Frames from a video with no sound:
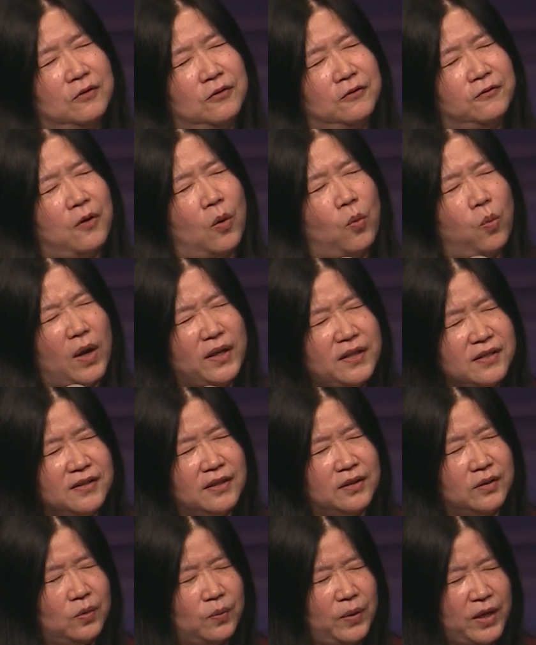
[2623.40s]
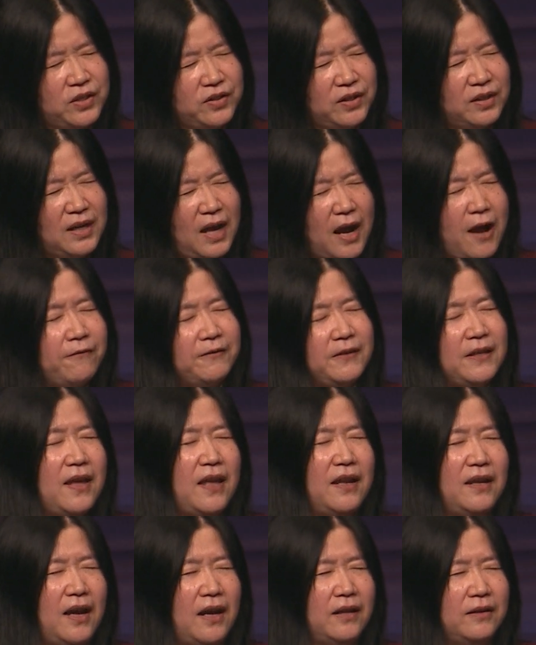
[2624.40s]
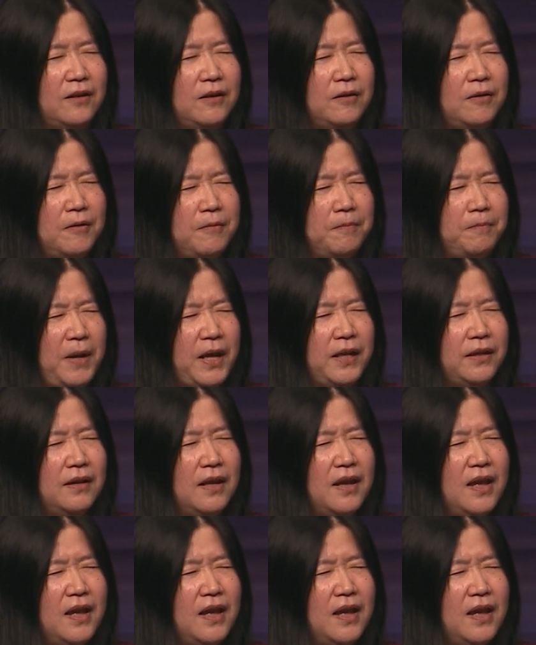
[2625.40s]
for one situation after another but